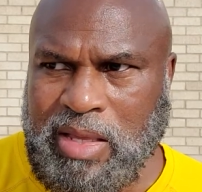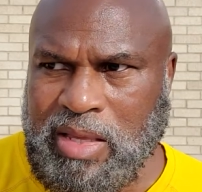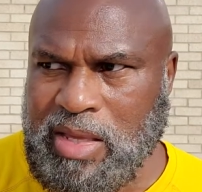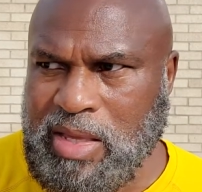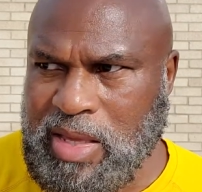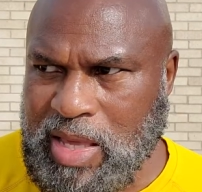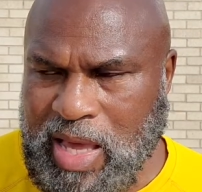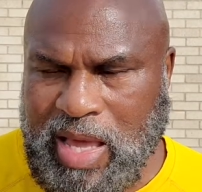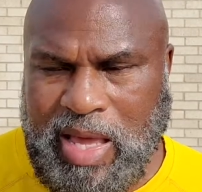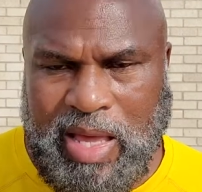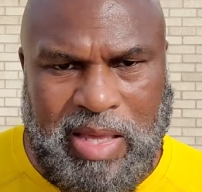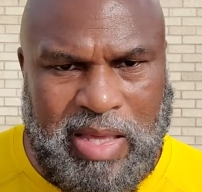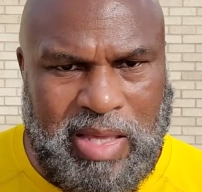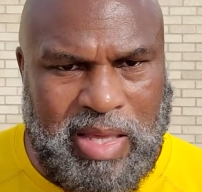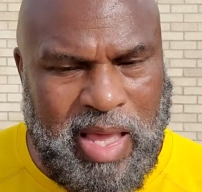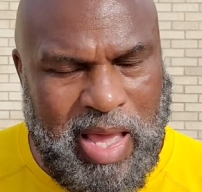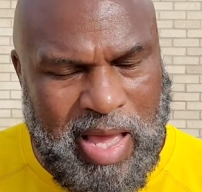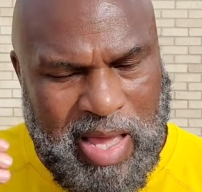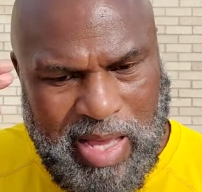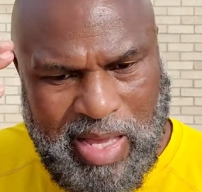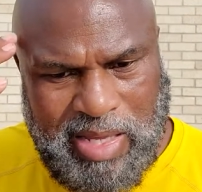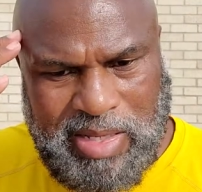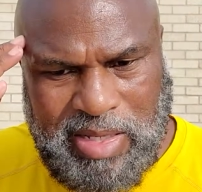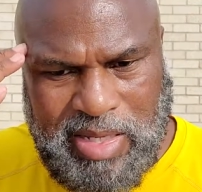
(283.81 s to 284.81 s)
He ha- he
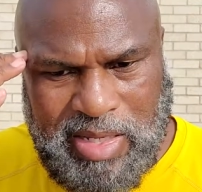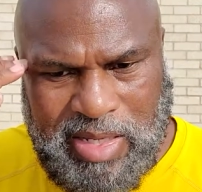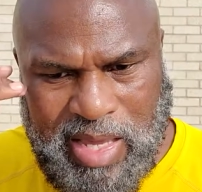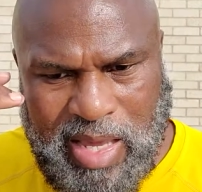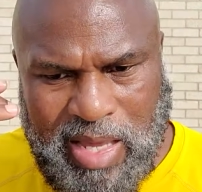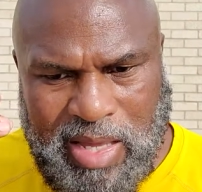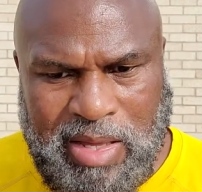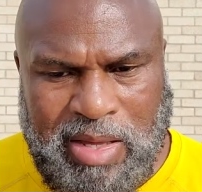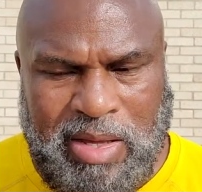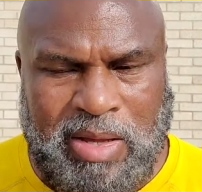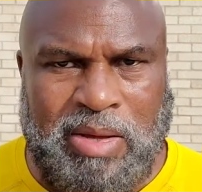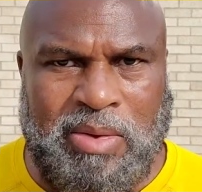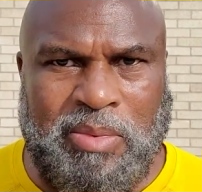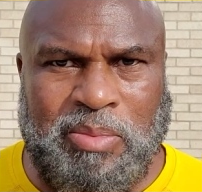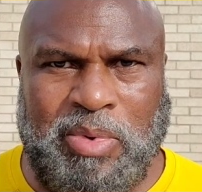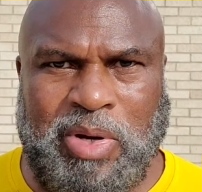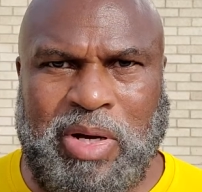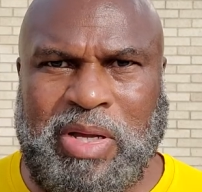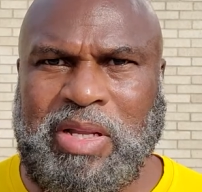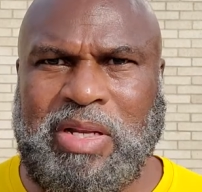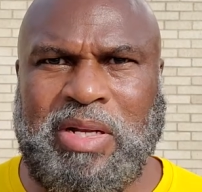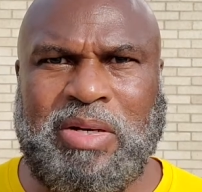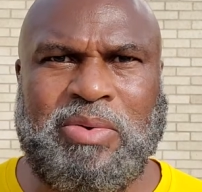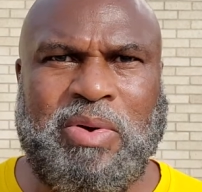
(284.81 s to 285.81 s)
ha- he well,
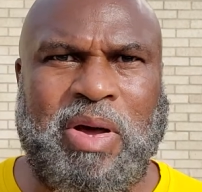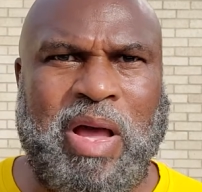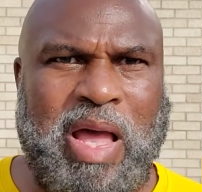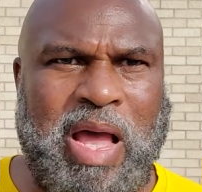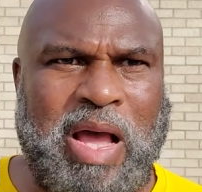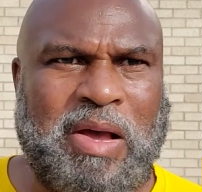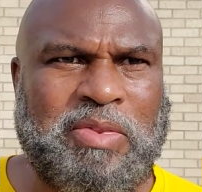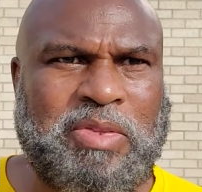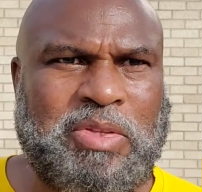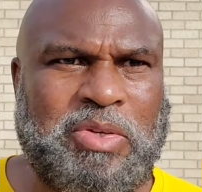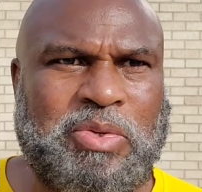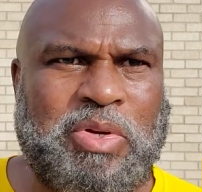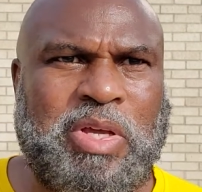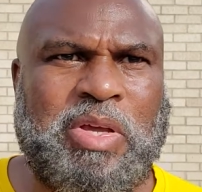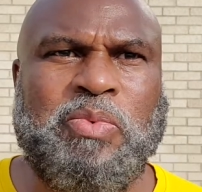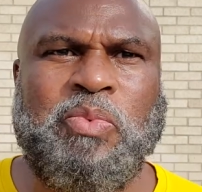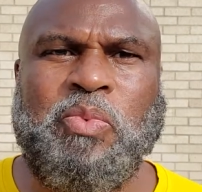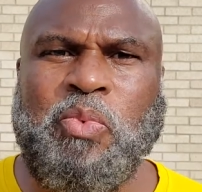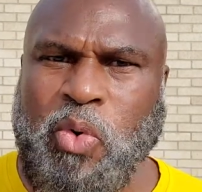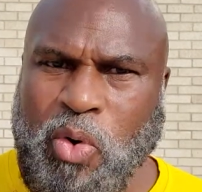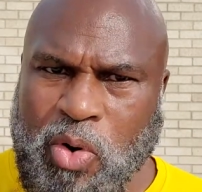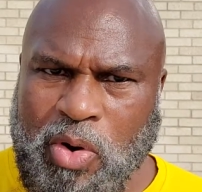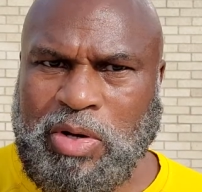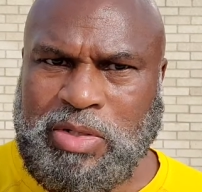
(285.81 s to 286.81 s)
He don't have to. He
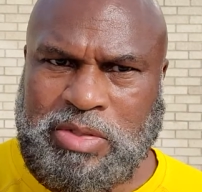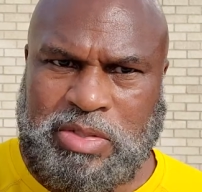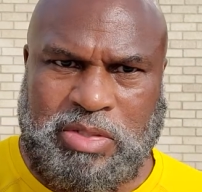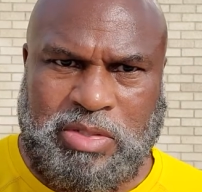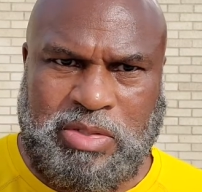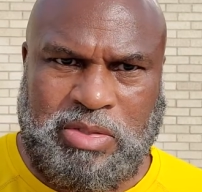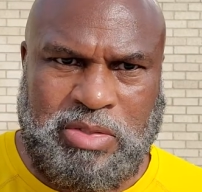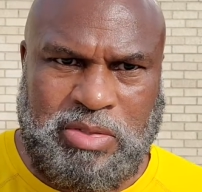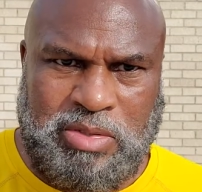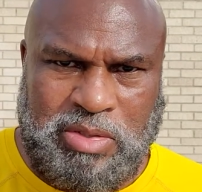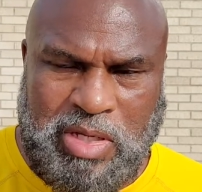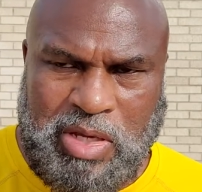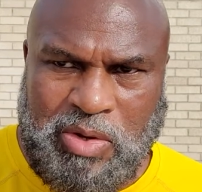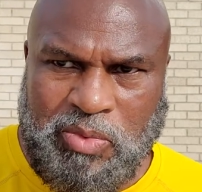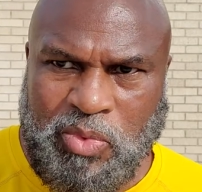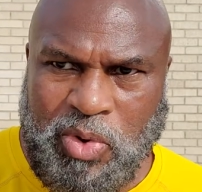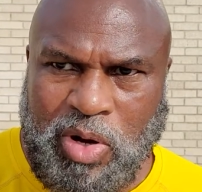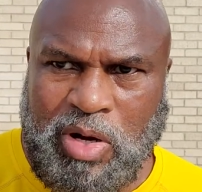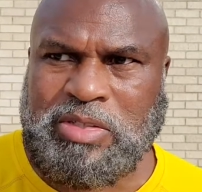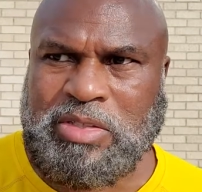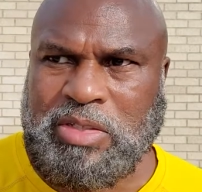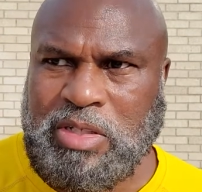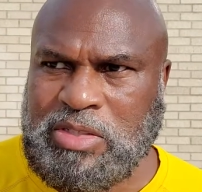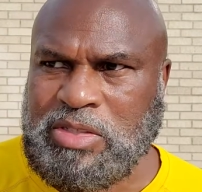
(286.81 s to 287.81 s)
wants He
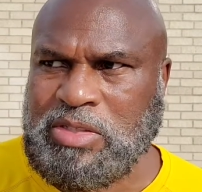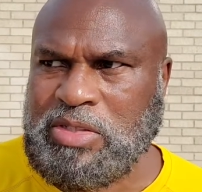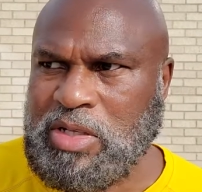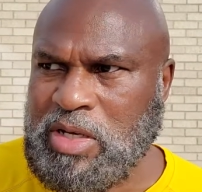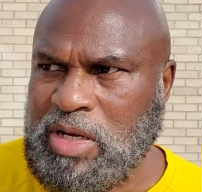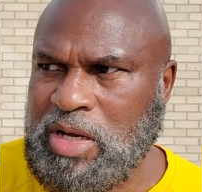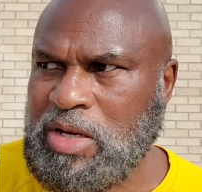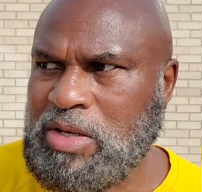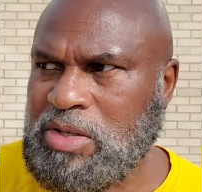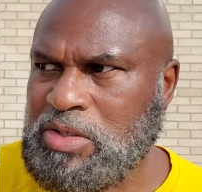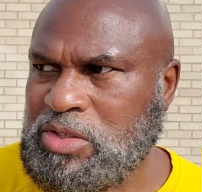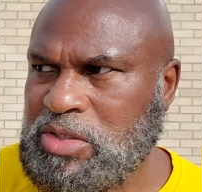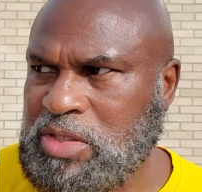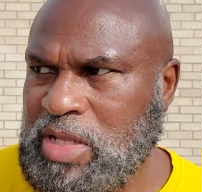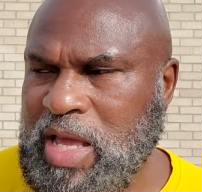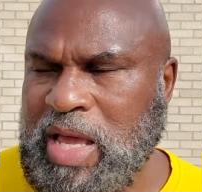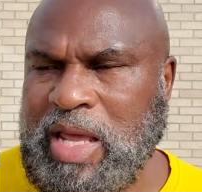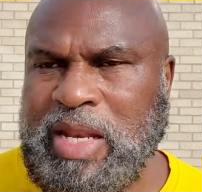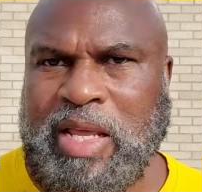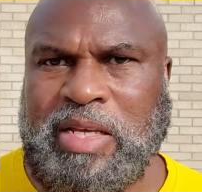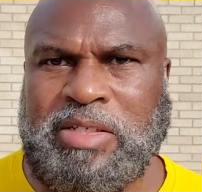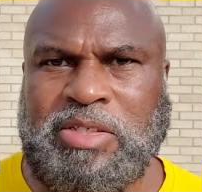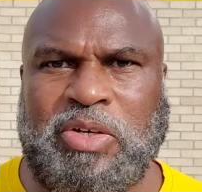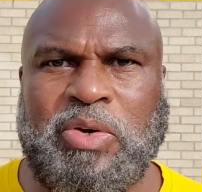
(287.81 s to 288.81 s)
wants us to
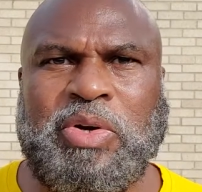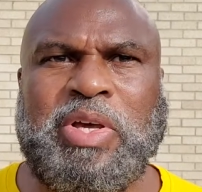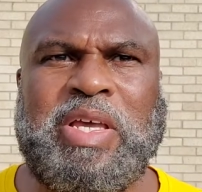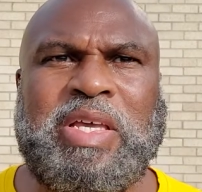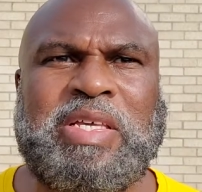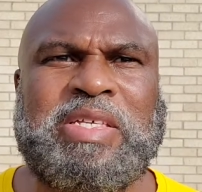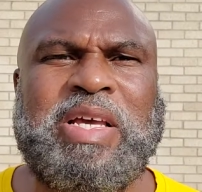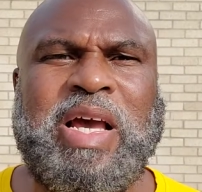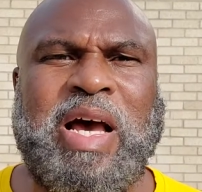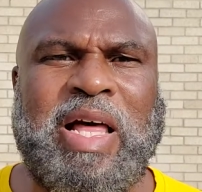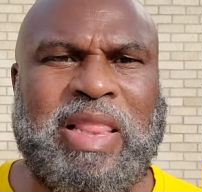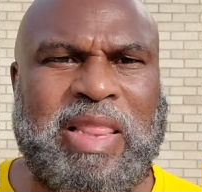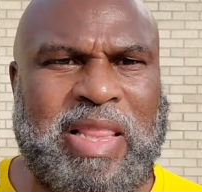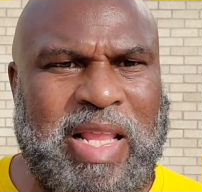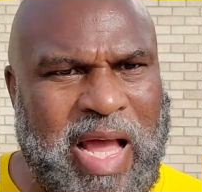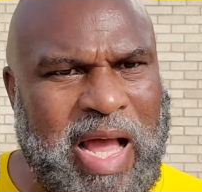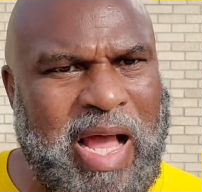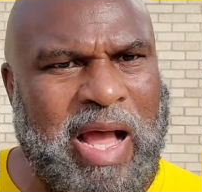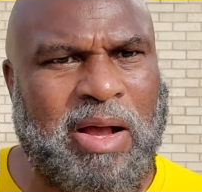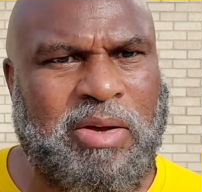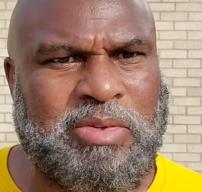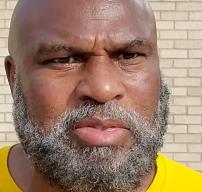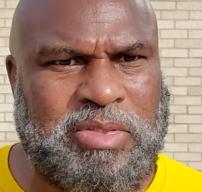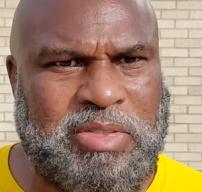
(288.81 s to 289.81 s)
understand that, so He
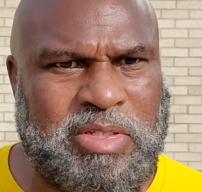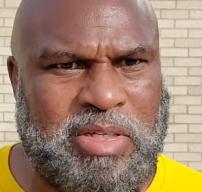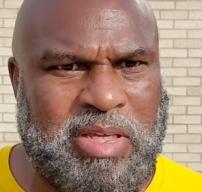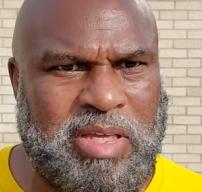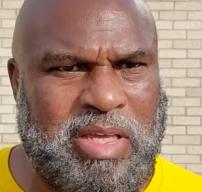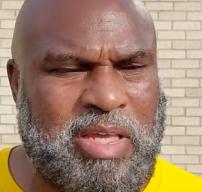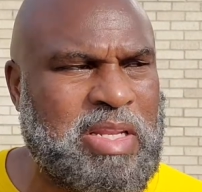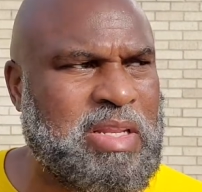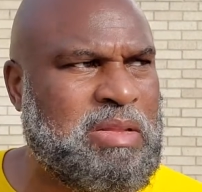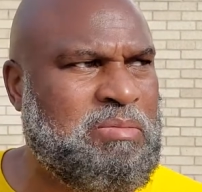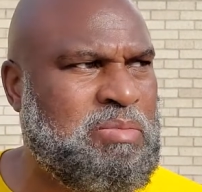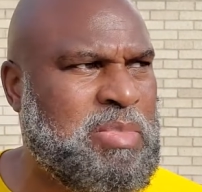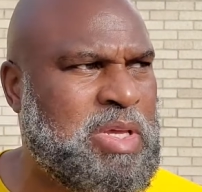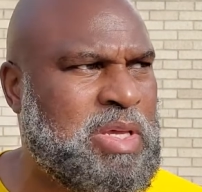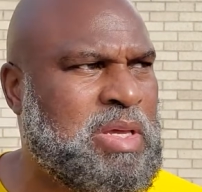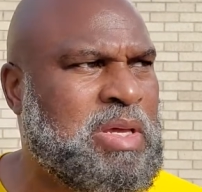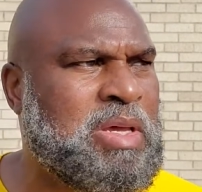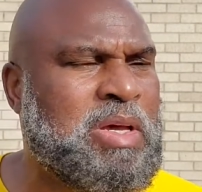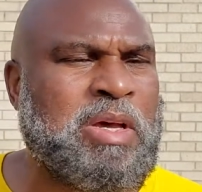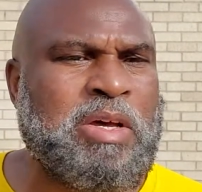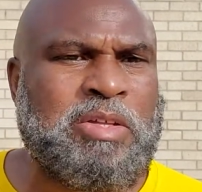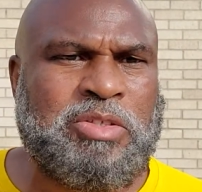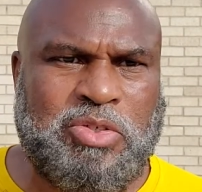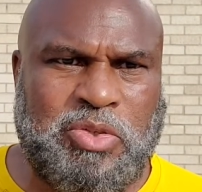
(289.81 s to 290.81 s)
allows the enemy
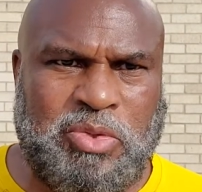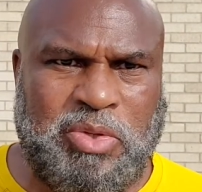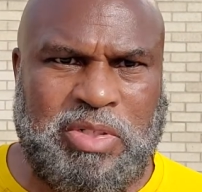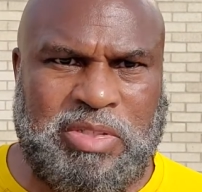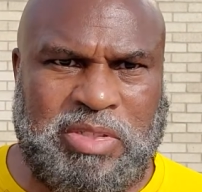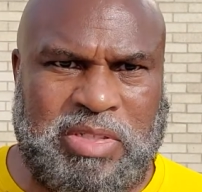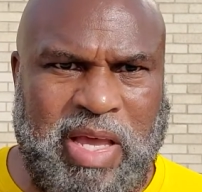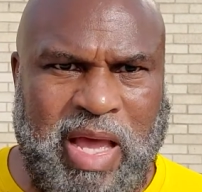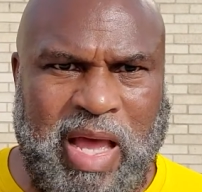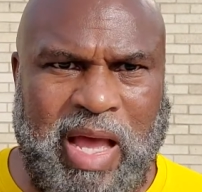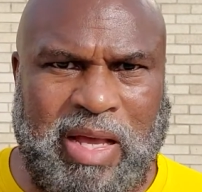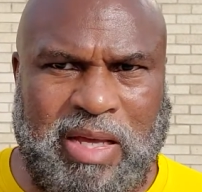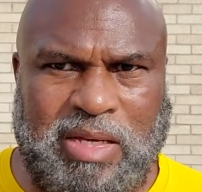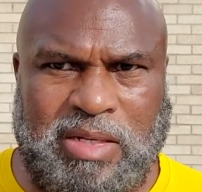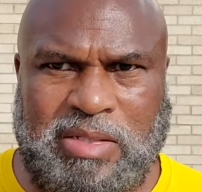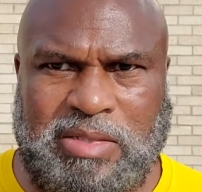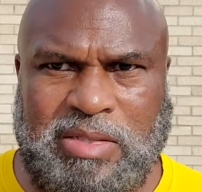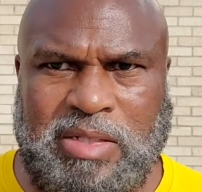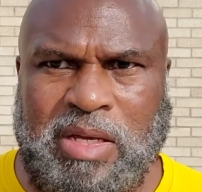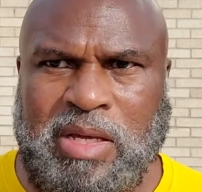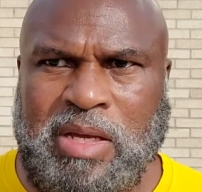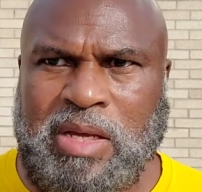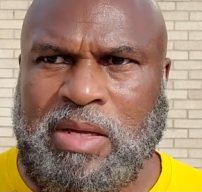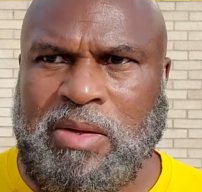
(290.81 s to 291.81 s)
to attack us